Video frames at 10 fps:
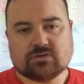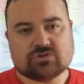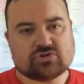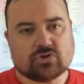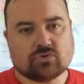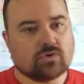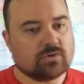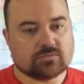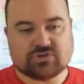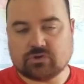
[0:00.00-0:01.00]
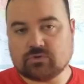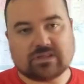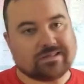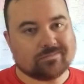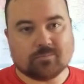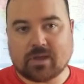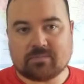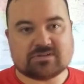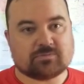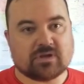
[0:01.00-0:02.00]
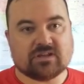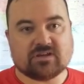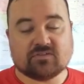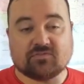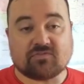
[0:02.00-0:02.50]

So generally maybe spending